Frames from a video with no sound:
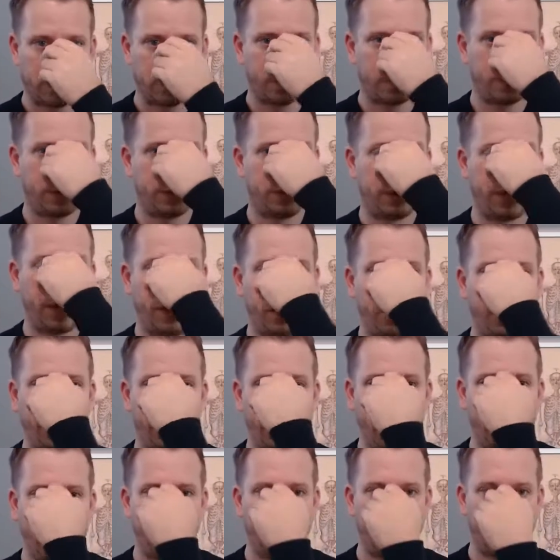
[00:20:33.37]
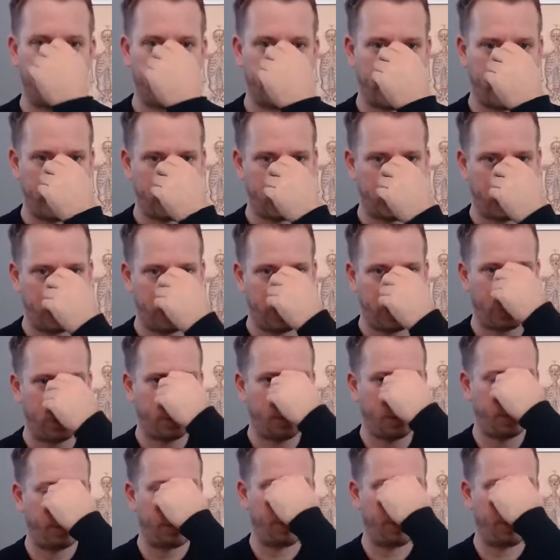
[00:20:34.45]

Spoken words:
So the elbow movement's actually got to be